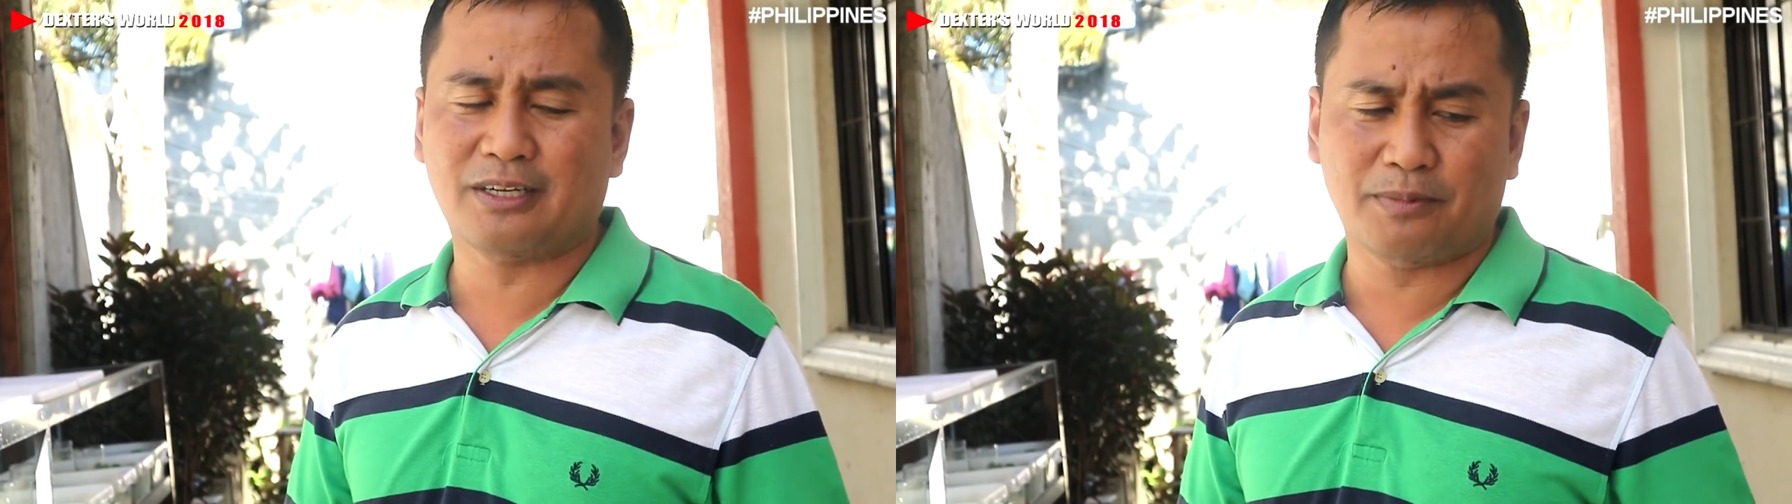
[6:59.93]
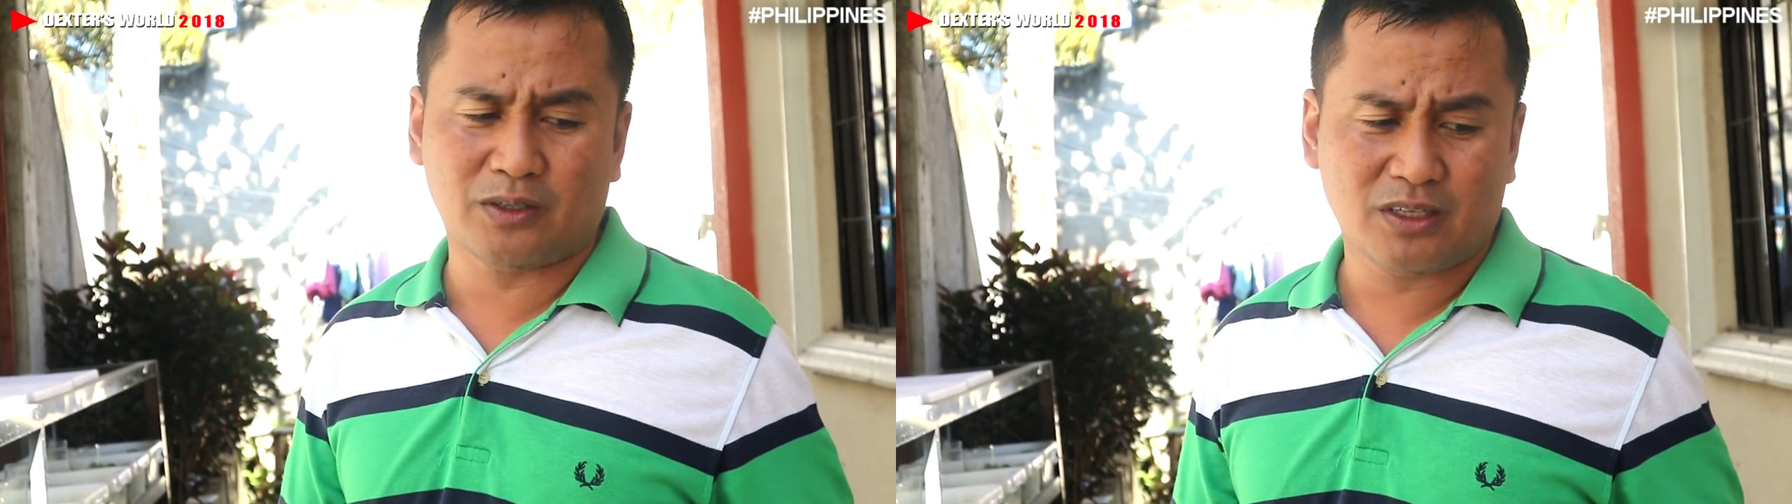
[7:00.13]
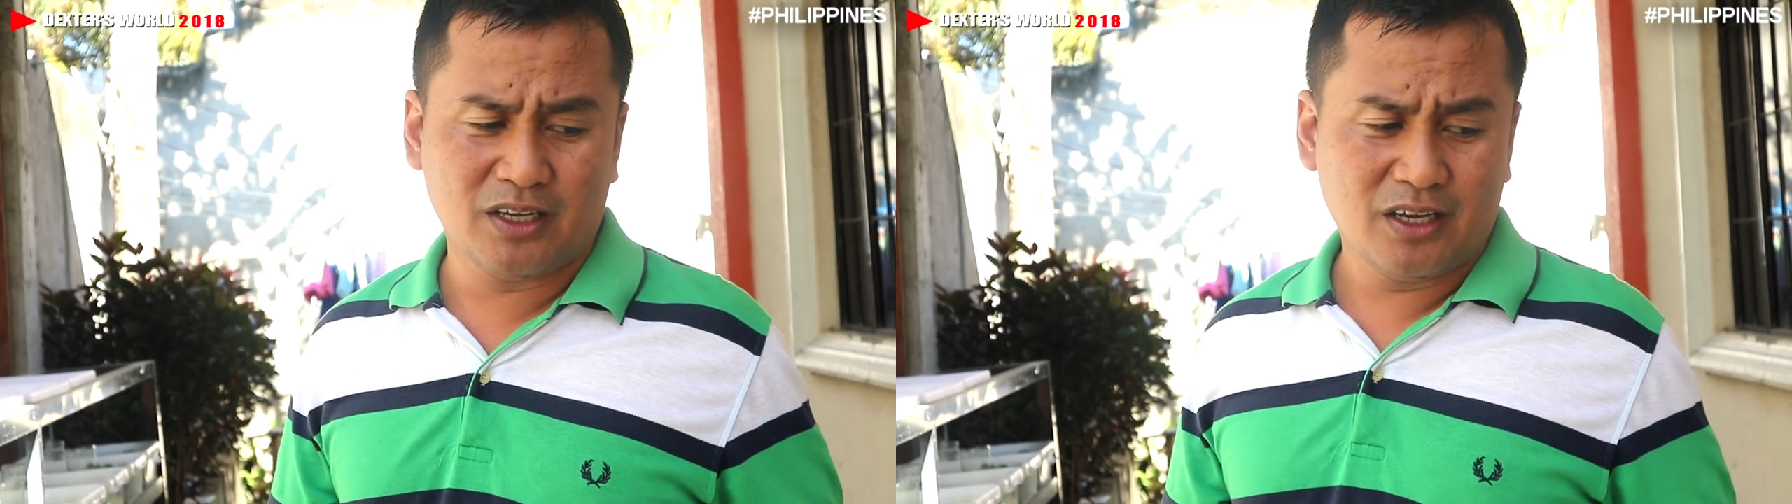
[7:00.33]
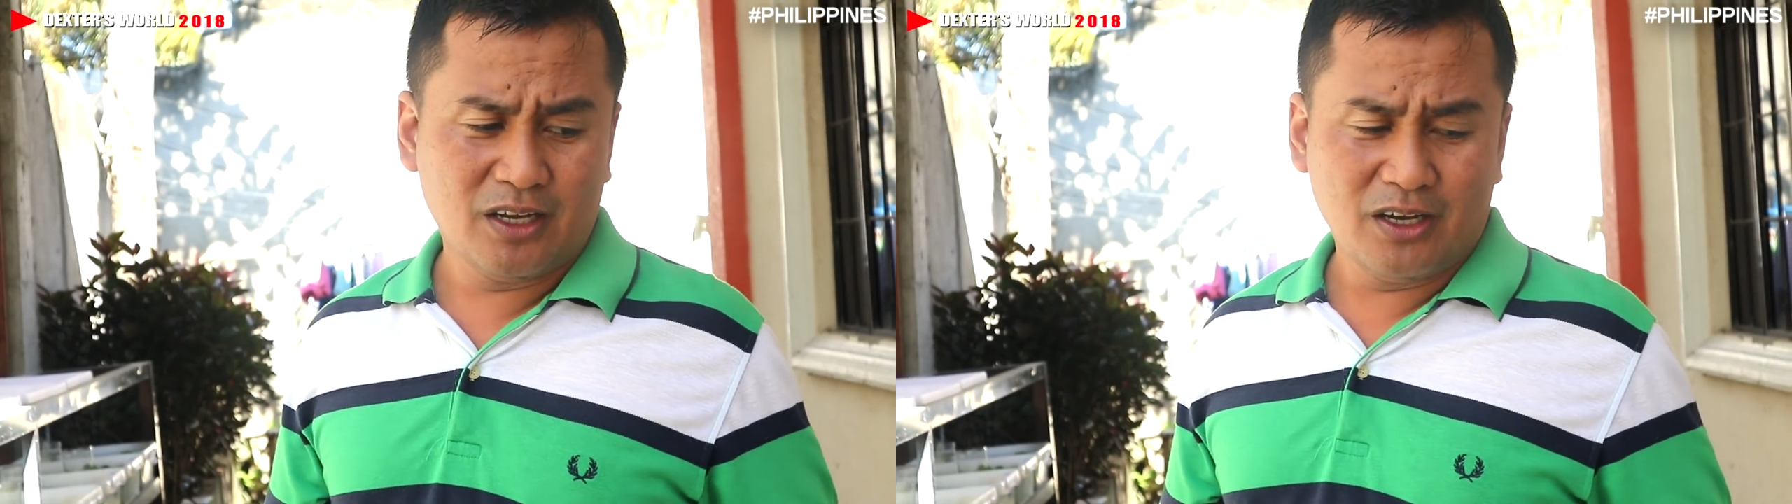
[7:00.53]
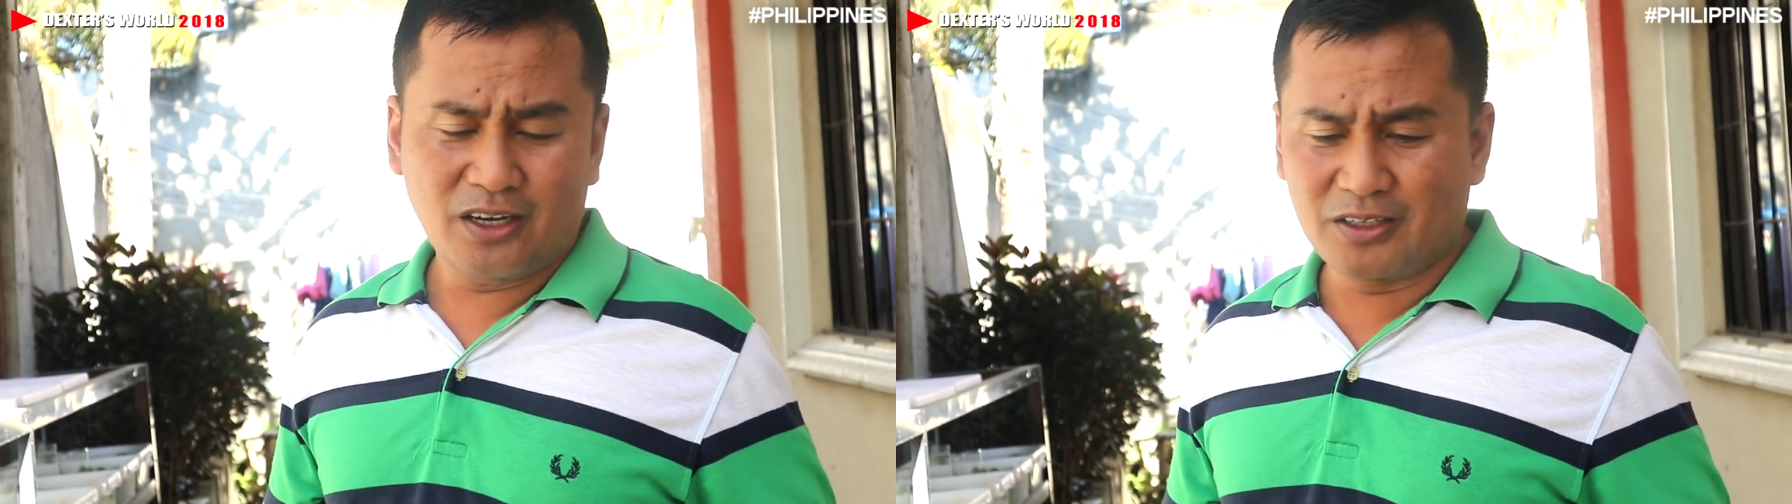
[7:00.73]
about,
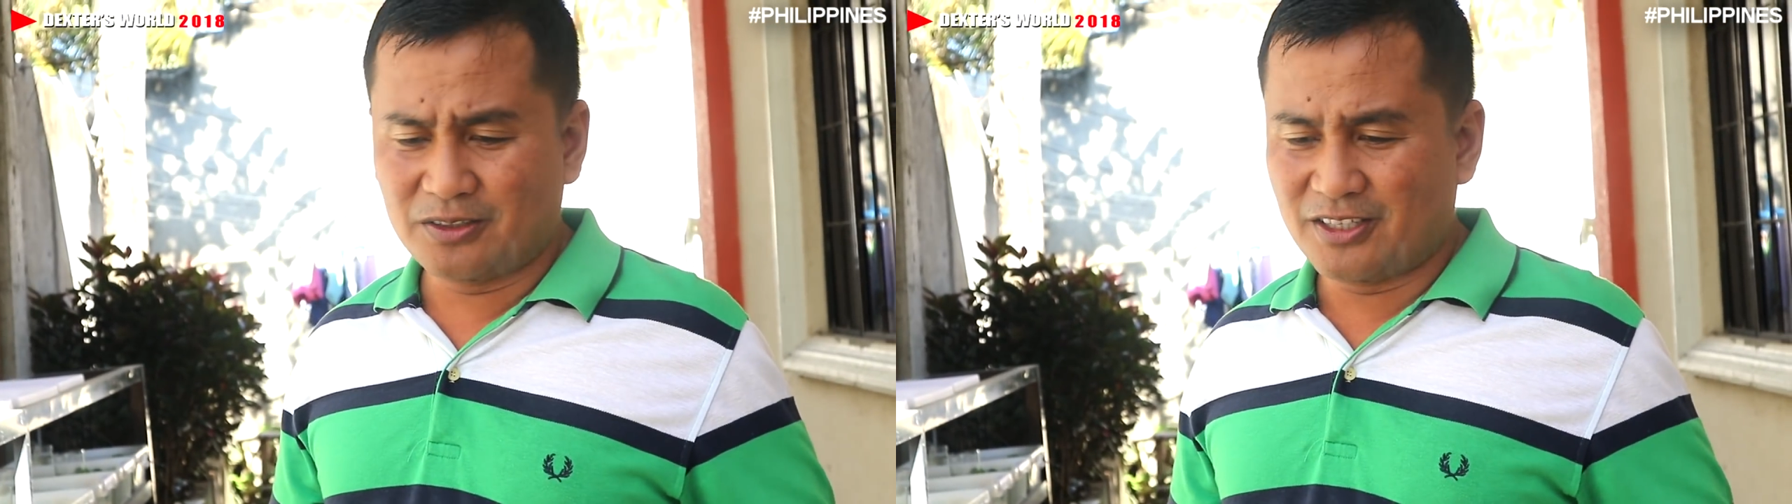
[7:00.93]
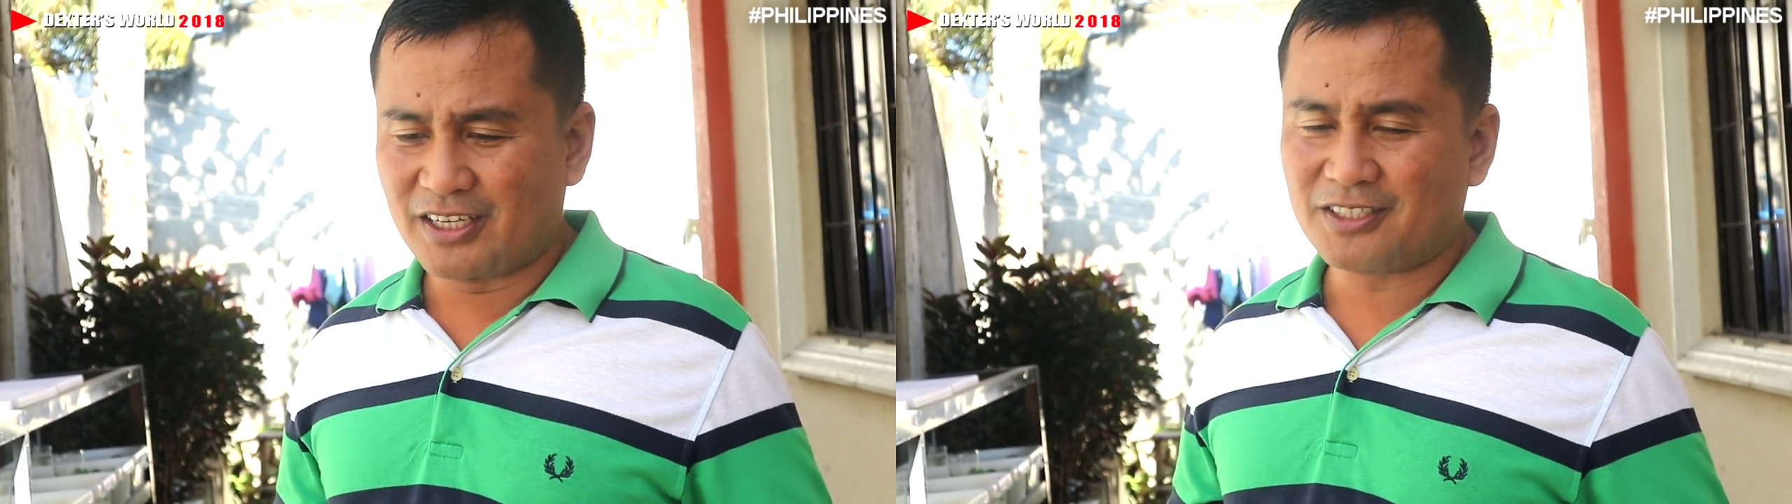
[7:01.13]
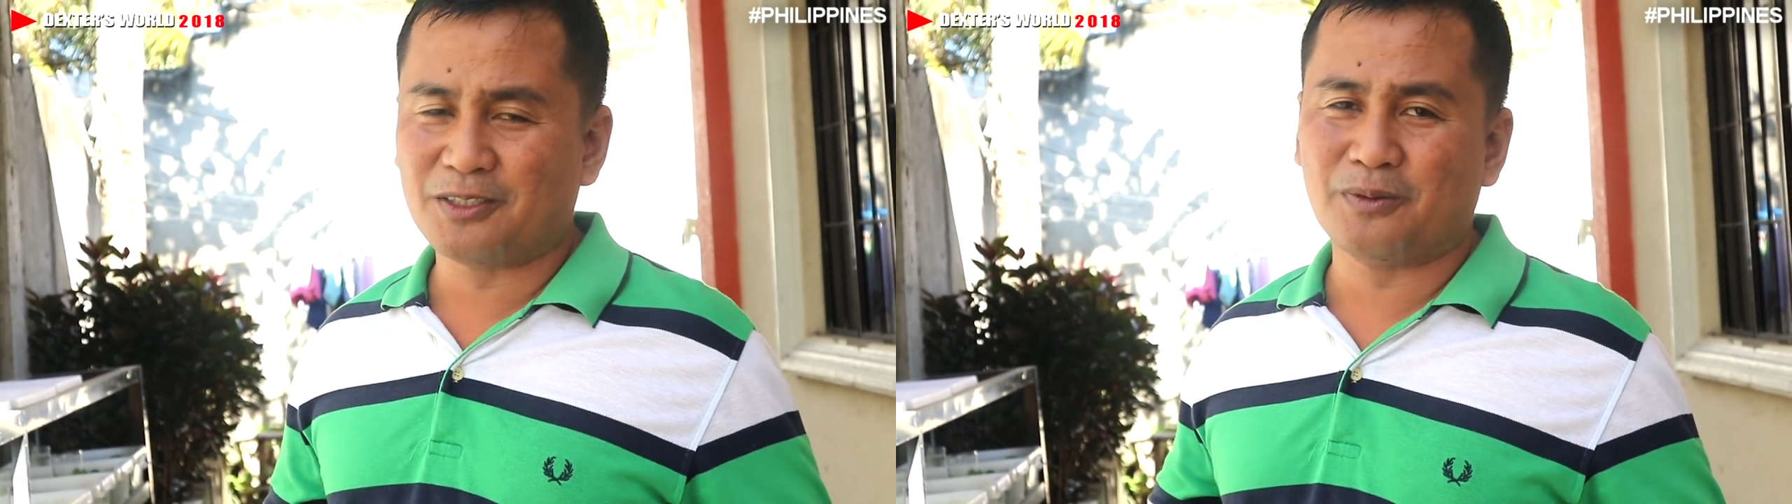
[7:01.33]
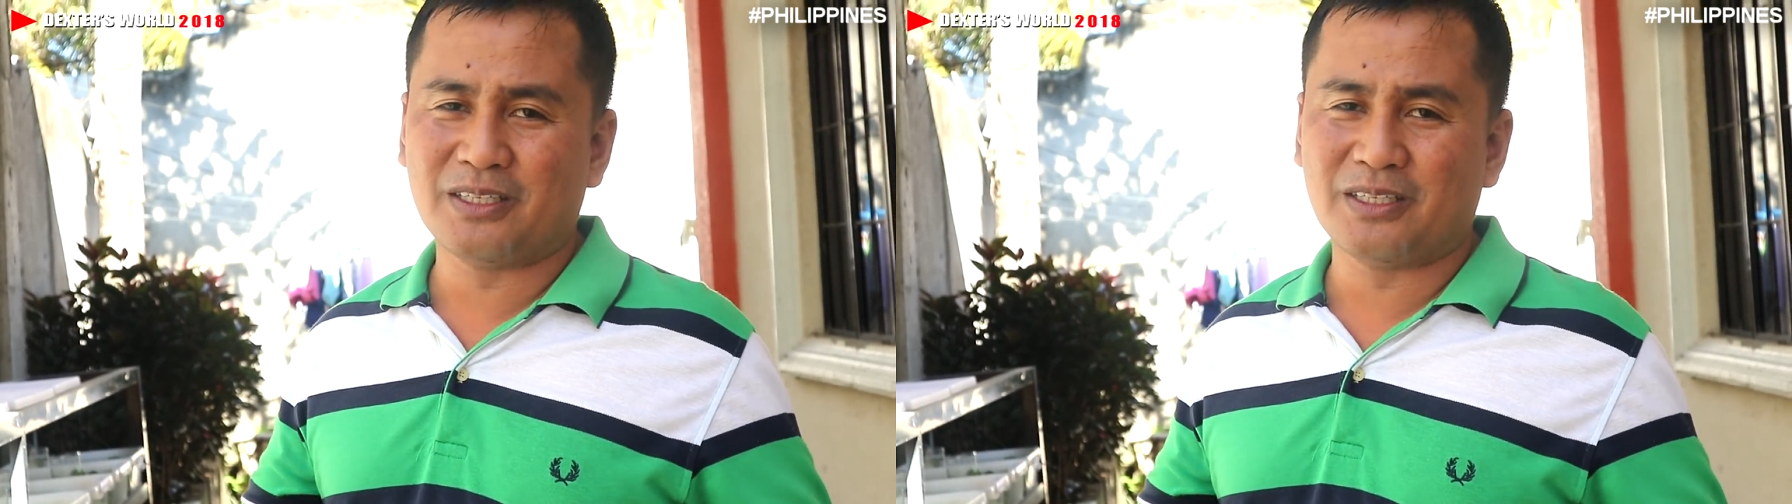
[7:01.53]
oh, Dexter,